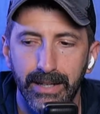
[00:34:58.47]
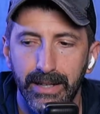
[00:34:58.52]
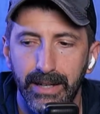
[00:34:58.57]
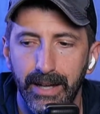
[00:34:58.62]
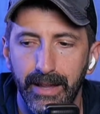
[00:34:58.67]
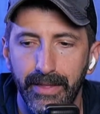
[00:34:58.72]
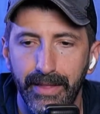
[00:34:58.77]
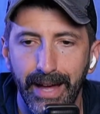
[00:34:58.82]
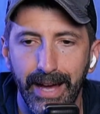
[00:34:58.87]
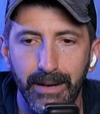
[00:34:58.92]

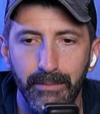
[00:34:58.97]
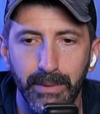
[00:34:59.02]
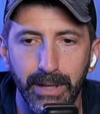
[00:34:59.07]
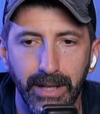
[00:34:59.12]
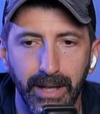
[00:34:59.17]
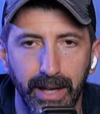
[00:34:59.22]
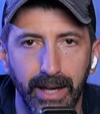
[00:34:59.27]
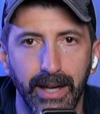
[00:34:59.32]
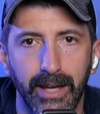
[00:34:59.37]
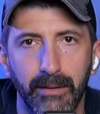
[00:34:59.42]
And that
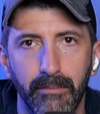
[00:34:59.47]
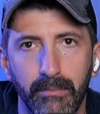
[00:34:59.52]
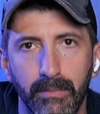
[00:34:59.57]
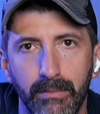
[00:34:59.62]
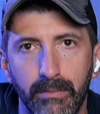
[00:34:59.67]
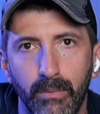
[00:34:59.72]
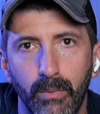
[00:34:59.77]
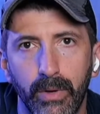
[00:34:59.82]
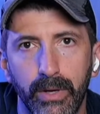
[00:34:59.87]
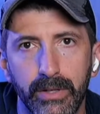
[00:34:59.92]

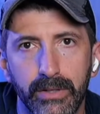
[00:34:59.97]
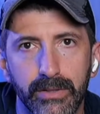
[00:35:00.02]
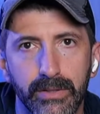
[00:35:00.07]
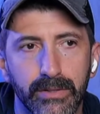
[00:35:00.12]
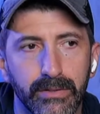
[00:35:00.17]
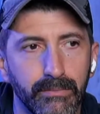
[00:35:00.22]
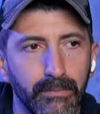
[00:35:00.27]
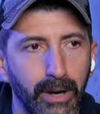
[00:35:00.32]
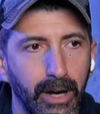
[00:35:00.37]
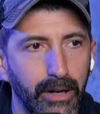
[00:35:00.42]
became what
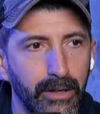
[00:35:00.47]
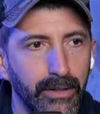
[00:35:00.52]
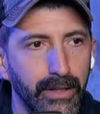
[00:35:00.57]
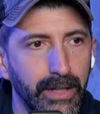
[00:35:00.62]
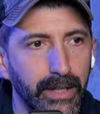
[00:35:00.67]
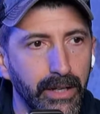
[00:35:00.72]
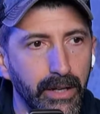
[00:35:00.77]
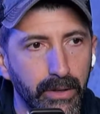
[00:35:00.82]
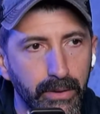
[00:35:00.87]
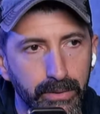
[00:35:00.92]
is
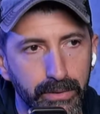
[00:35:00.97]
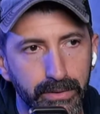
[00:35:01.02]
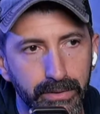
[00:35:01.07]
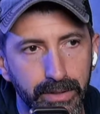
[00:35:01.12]
modernly known